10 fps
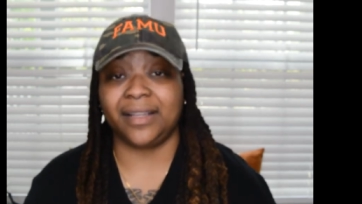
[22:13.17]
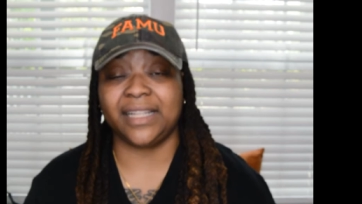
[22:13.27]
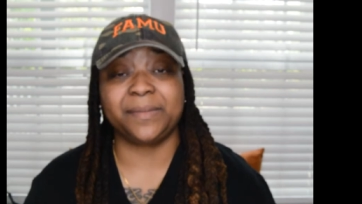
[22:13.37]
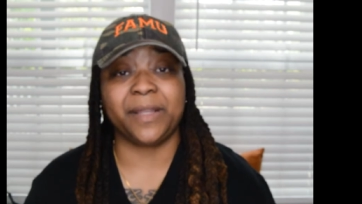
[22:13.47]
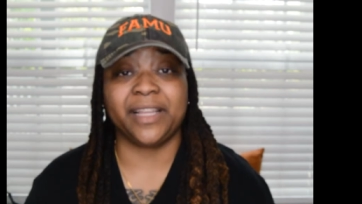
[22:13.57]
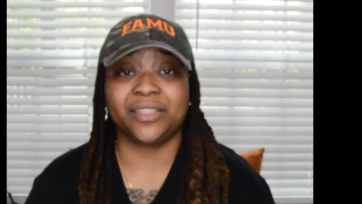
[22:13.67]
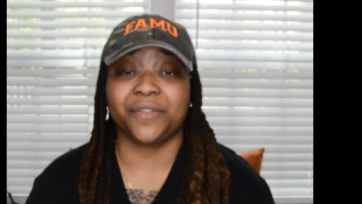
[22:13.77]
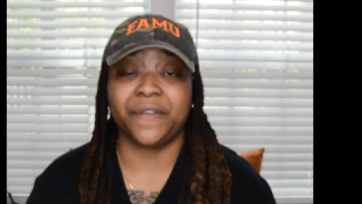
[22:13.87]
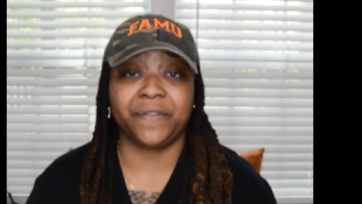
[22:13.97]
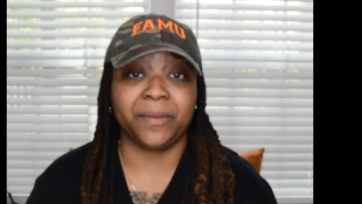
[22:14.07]
it's been
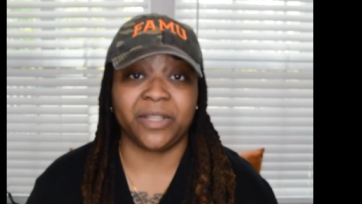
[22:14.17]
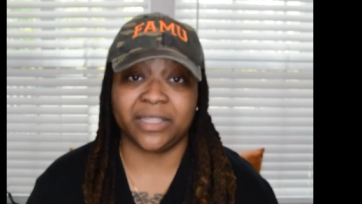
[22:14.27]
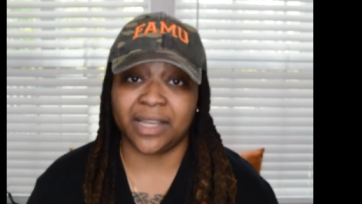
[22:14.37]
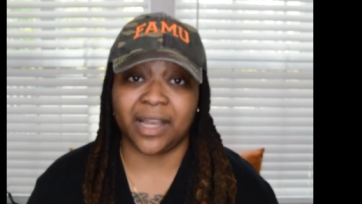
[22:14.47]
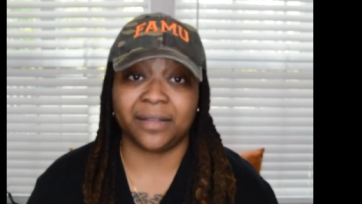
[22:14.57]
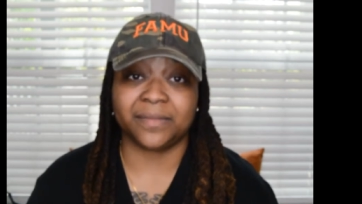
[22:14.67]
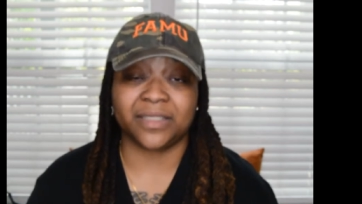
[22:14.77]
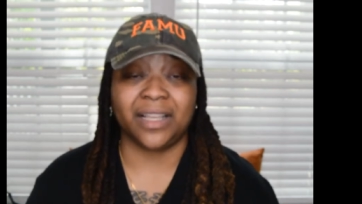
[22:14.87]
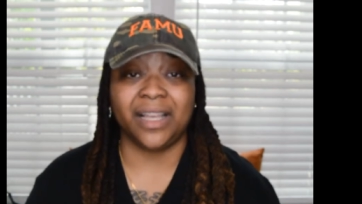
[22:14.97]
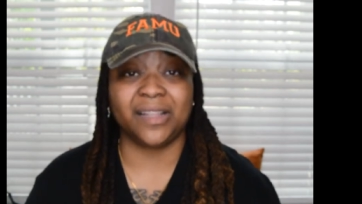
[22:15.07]
answered 50 million
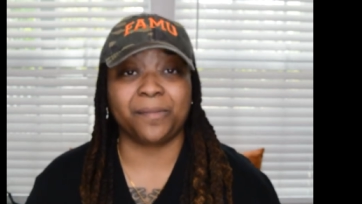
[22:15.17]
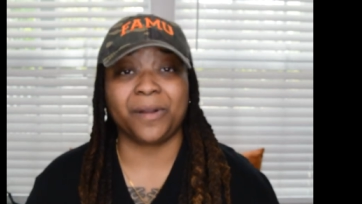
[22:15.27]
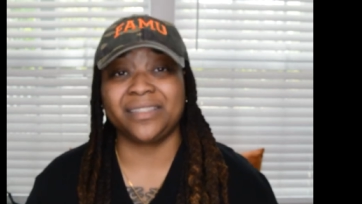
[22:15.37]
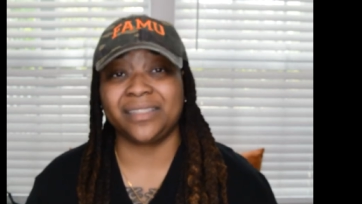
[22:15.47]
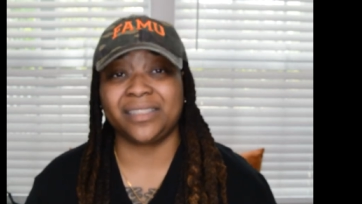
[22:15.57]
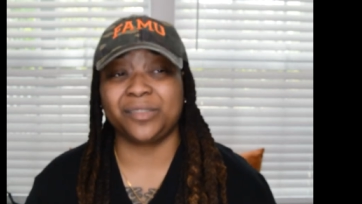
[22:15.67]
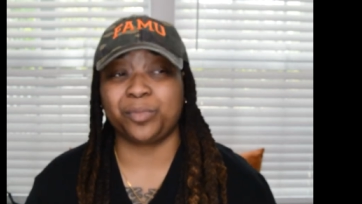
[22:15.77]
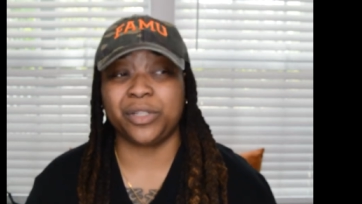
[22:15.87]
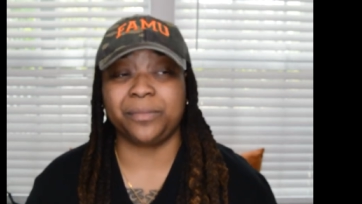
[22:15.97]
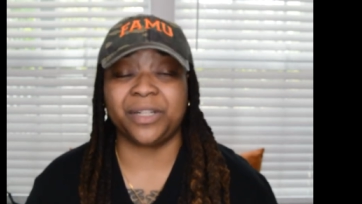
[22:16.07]
times. And the process is
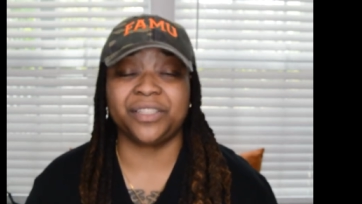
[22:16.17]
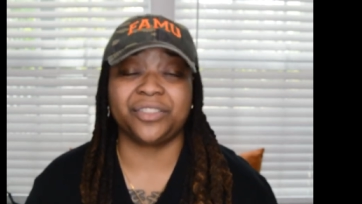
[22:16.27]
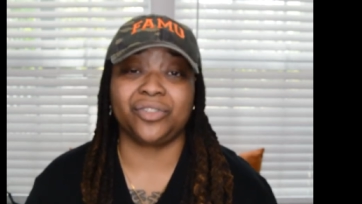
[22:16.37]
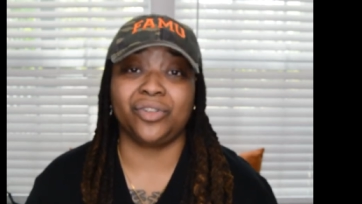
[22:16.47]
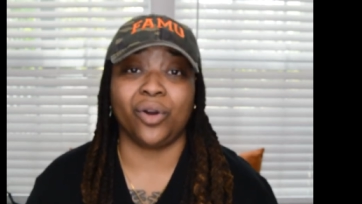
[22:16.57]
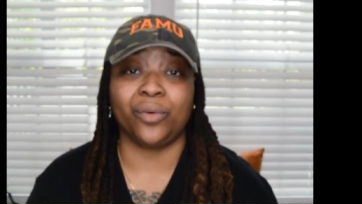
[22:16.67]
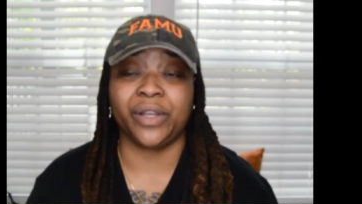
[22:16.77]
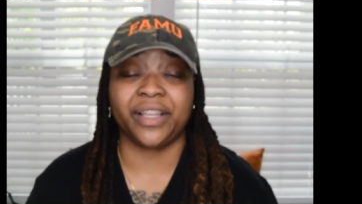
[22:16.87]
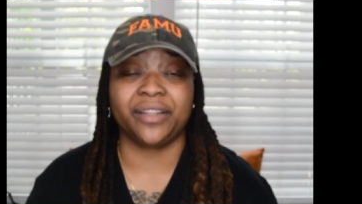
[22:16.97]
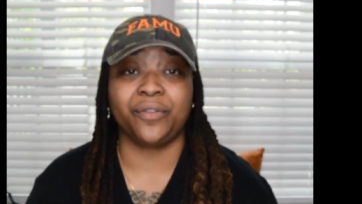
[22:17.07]
pretty much, you
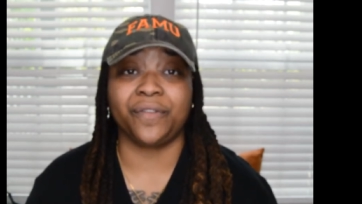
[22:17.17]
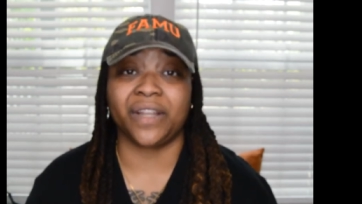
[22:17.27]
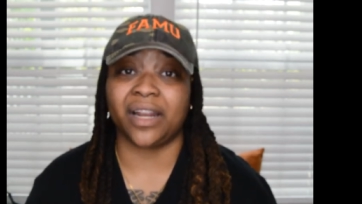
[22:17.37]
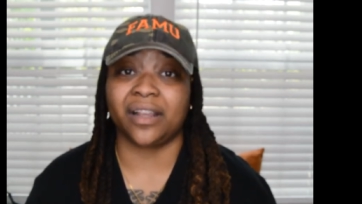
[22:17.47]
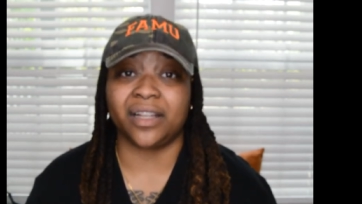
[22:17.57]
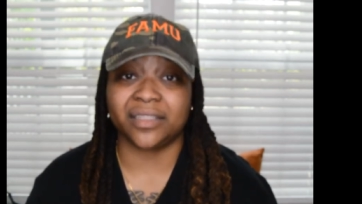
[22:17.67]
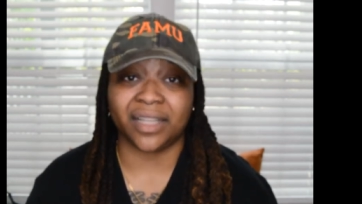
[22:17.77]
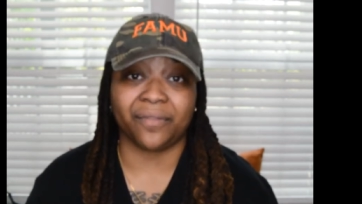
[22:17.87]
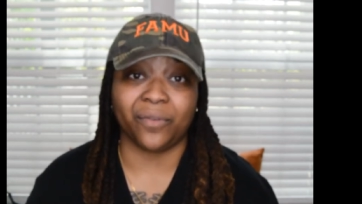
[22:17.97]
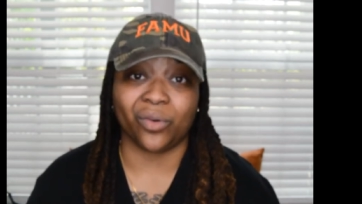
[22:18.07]
go in, you fill out a
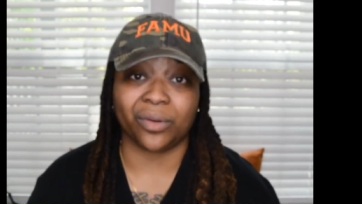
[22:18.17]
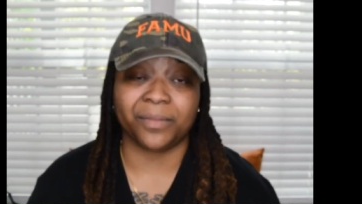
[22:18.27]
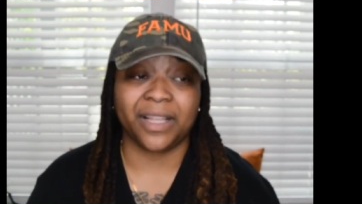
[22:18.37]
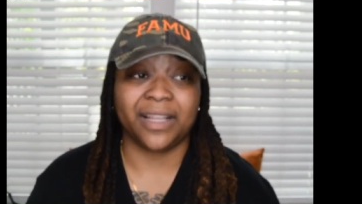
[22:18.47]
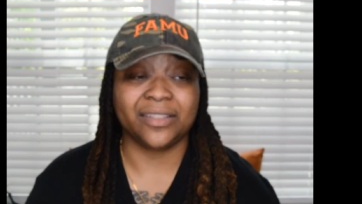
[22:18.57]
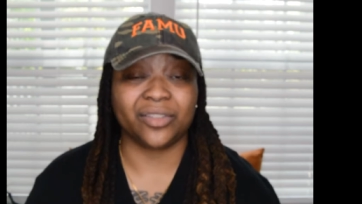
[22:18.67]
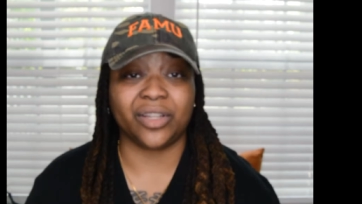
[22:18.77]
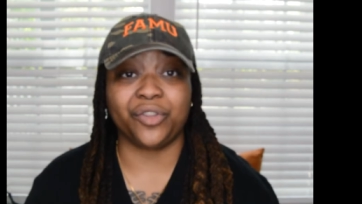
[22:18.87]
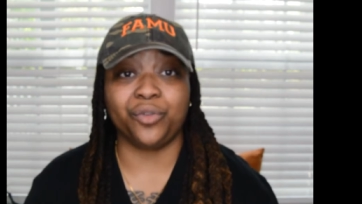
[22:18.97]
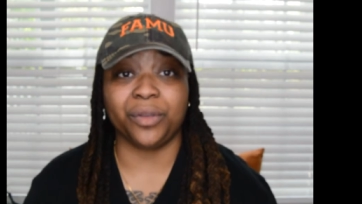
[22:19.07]
contact form so
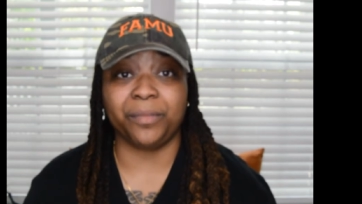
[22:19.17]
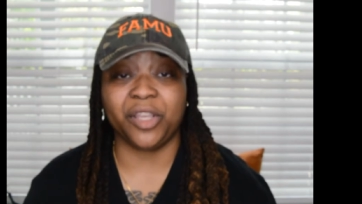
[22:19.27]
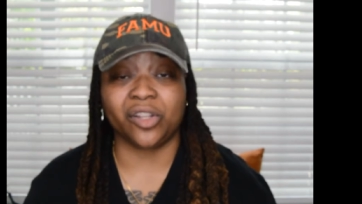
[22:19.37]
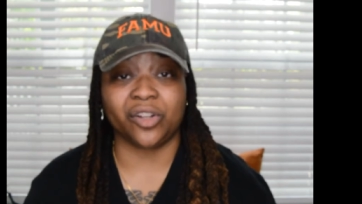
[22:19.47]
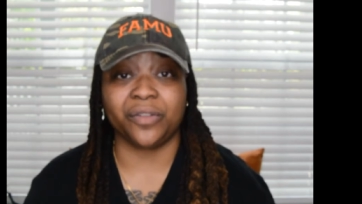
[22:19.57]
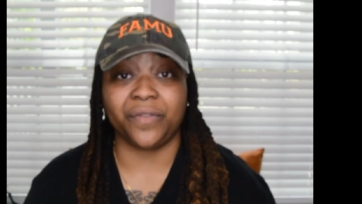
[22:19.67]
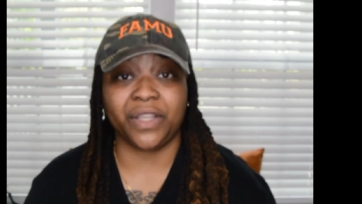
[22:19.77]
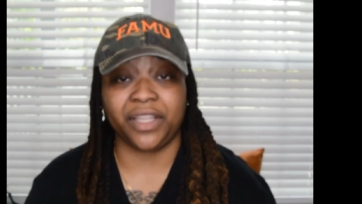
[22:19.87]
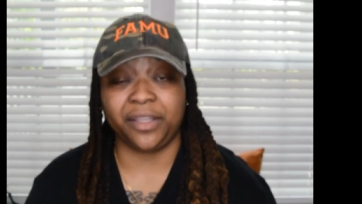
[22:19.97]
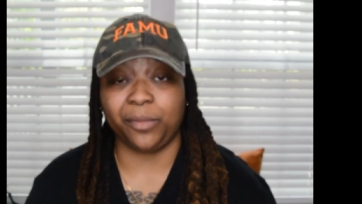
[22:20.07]
that you can be alerted
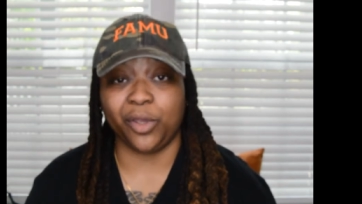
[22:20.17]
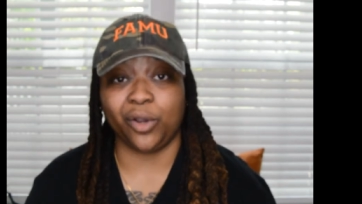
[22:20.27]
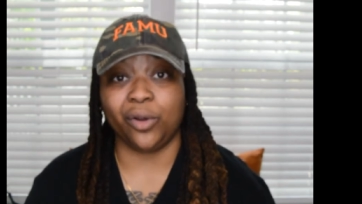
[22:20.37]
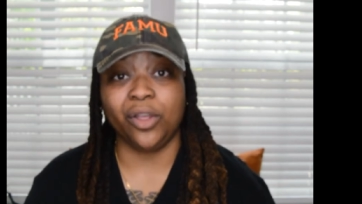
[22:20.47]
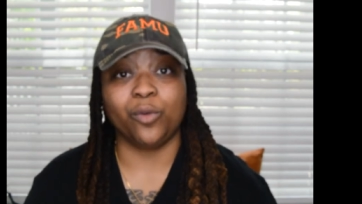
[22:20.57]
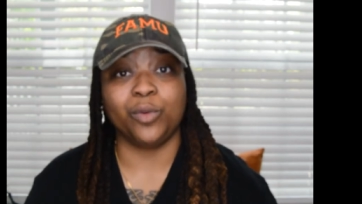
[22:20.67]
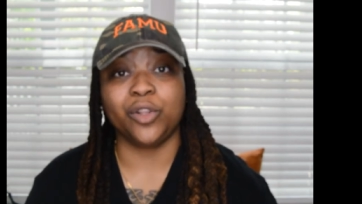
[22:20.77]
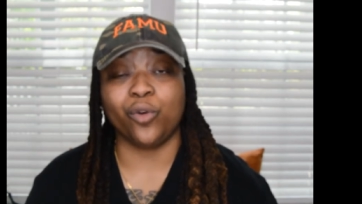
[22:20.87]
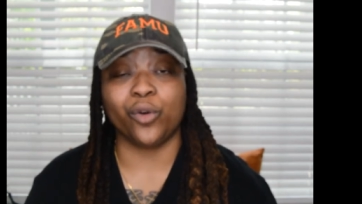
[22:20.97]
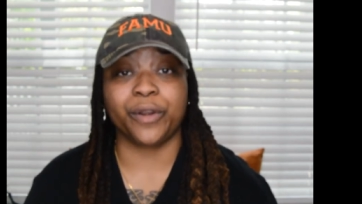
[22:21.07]
via email
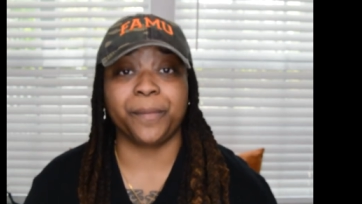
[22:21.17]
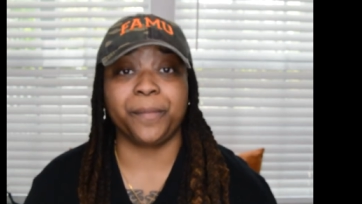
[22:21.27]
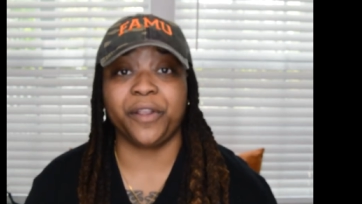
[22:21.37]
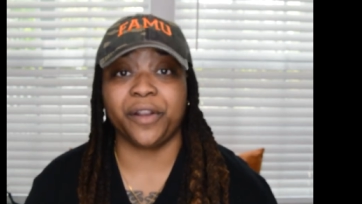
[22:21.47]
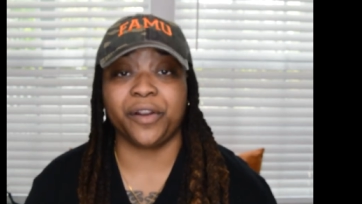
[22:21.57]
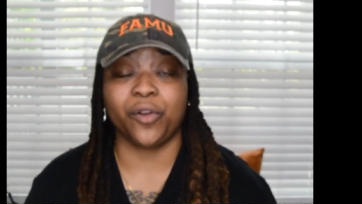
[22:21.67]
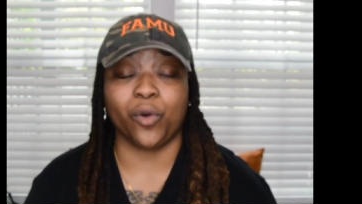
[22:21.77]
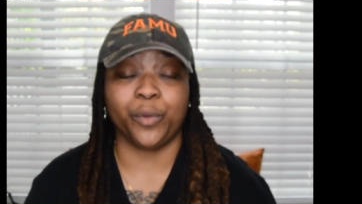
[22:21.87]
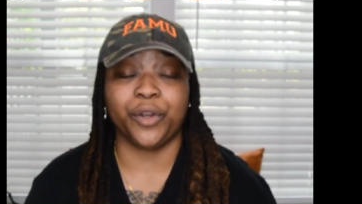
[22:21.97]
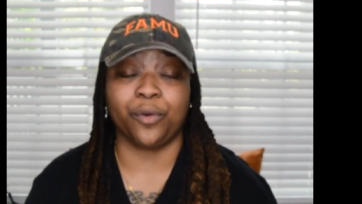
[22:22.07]
when the ordering period
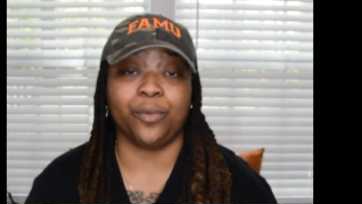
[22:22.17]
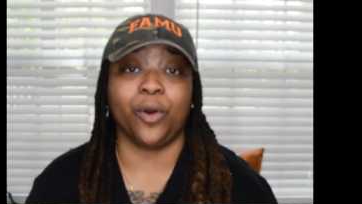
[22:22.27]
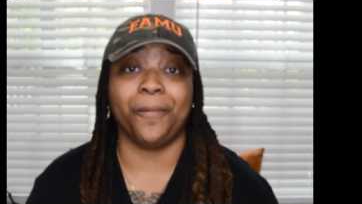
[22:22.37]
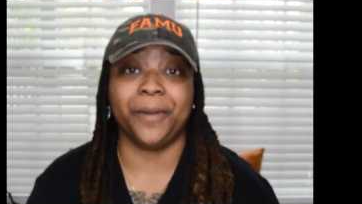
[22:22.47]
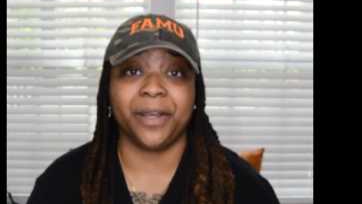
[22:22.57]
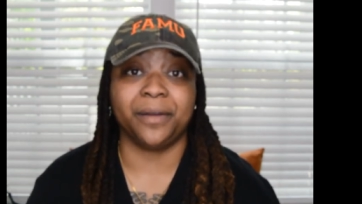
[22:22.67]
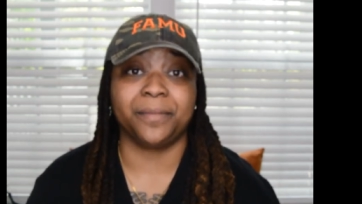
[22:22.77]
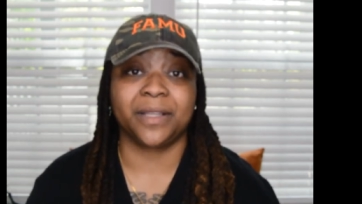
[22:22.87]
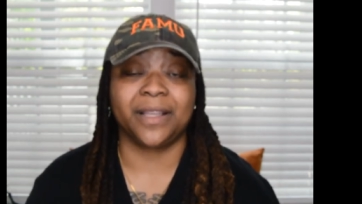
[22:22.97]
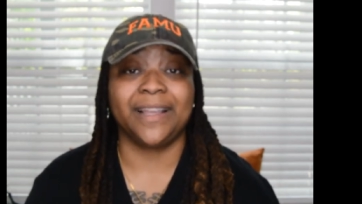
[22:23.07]
or window will open up.